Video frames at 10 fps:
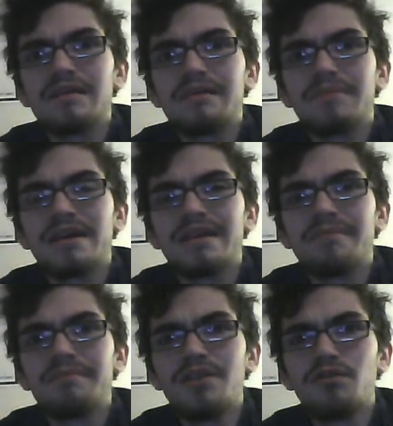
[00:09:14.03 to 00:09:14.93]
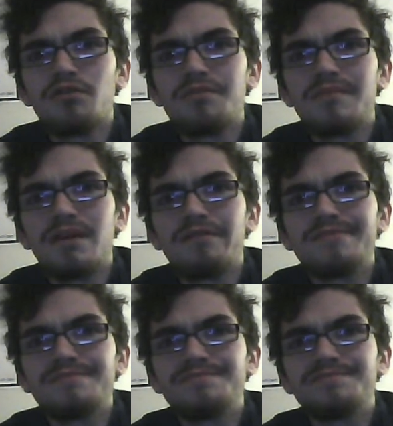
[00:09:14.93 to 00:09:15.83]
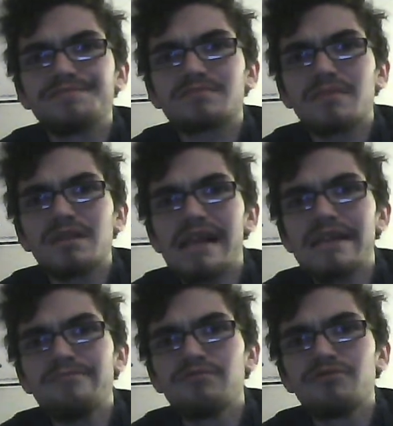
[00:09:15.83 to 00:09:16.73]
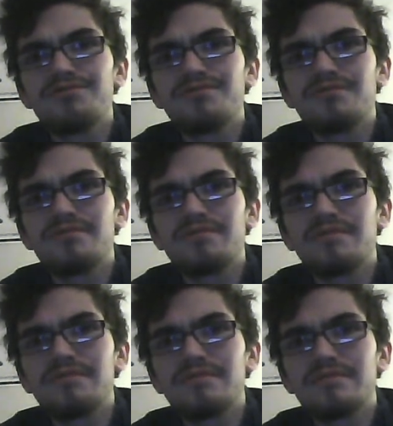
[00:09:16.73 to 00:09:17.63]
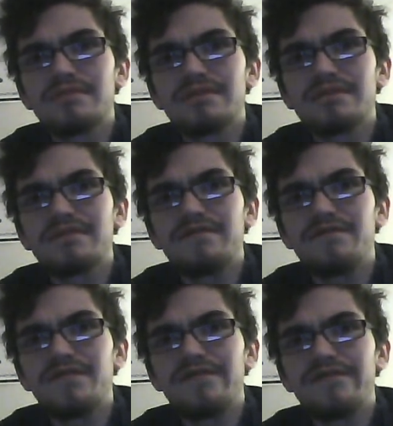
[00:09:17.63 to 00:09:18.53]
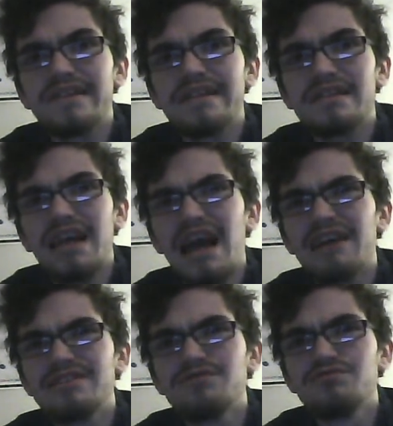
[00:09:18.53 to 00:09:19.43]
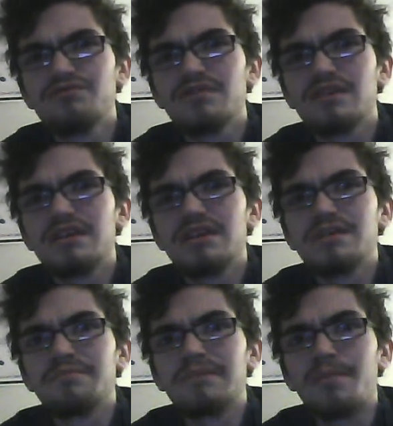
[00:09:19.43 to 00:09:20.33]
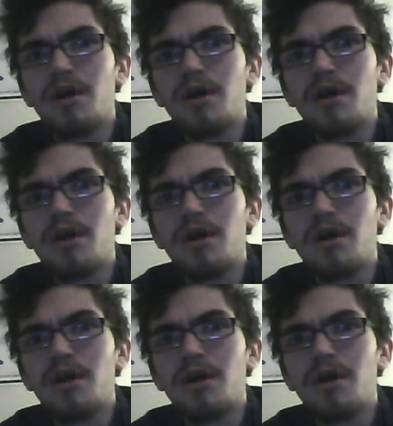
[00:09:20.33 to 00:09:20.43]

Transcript: But in the middle of it, April 15th, I knew my